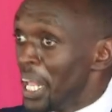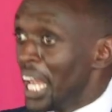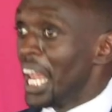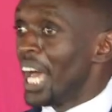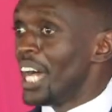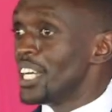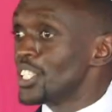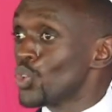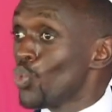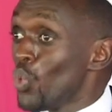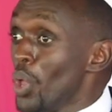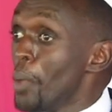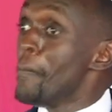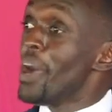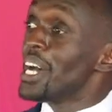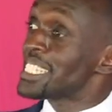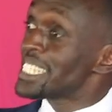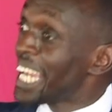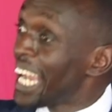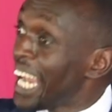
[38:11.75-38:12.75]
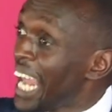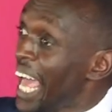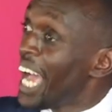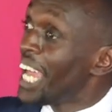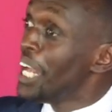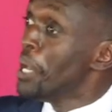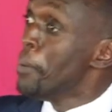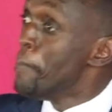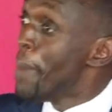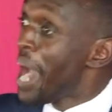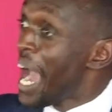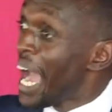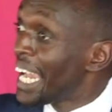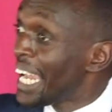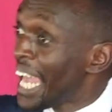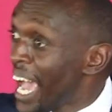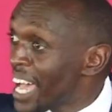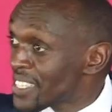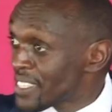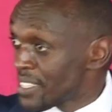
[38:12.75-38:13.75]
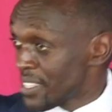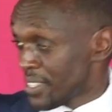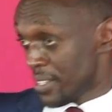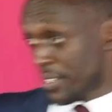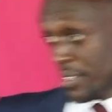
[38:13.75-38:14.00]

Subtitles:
be learned. We must learn manners.